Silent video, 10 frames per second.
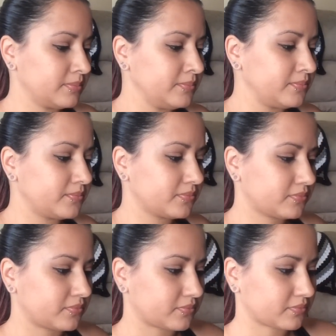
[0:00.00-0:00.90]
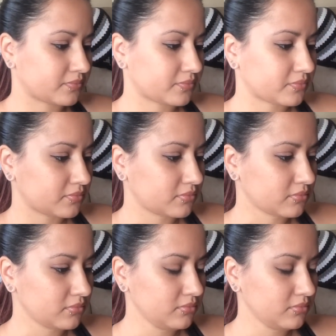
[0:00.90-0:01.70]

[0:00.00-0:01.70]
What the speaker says: No one is speaking in this clip.